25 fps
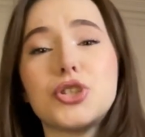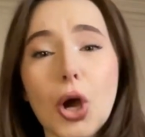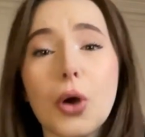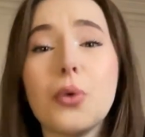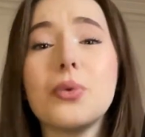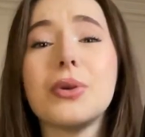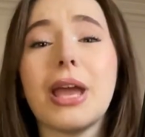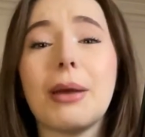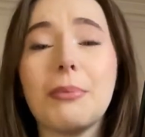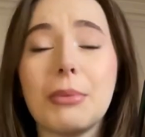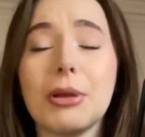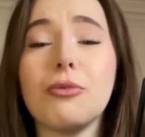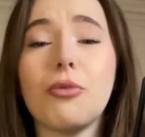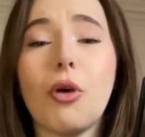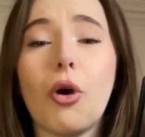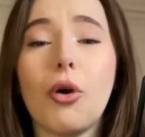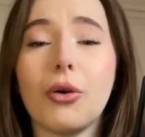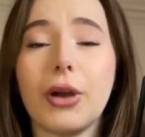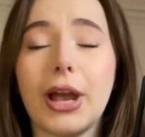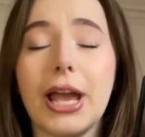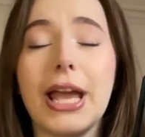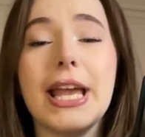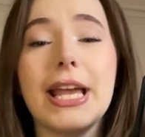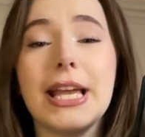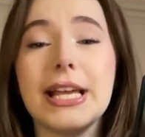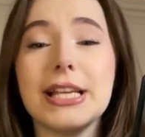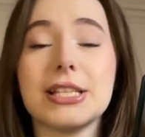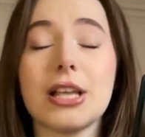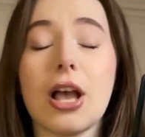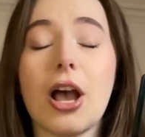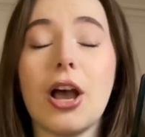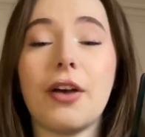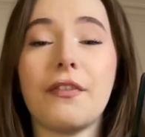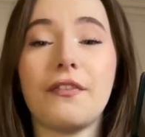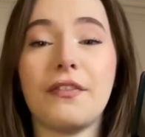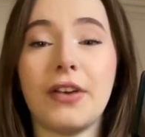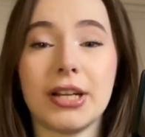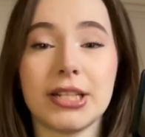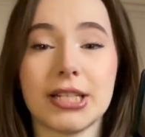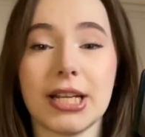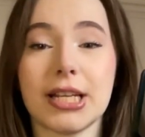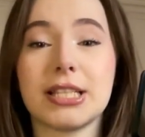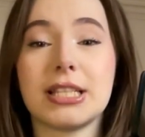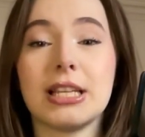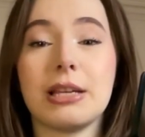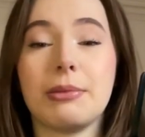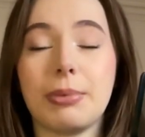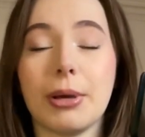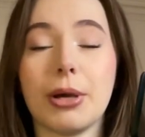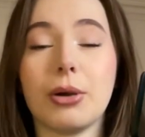Don't get me wrong, it is a
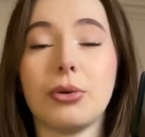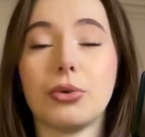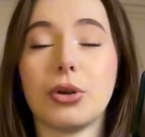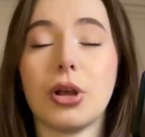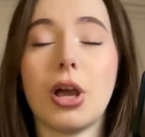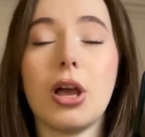fantastic build.